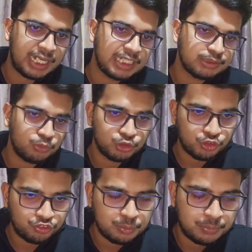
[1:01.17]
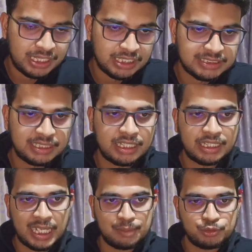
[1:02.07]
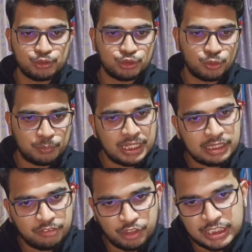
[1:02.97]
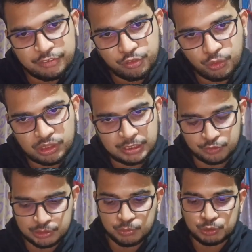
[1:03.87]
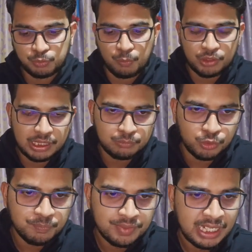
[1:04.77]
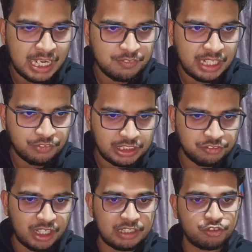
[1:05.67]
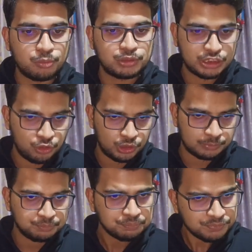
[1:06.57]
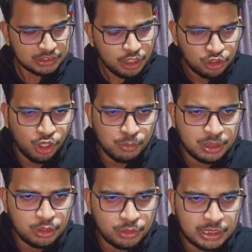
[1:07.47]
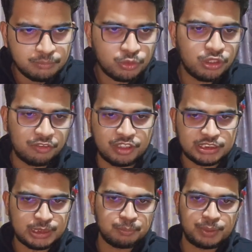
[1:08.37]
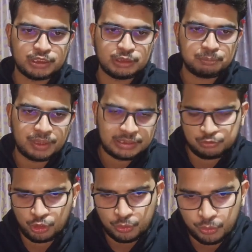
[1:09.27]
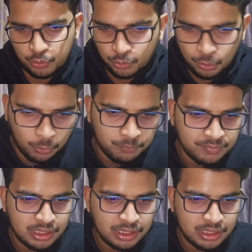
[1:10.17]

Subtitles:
as most of the players at that time used to play 1e4. That was the most popular move. And we have e5 from Chigorin. Normal looking move, a world championship match. What could go wrong?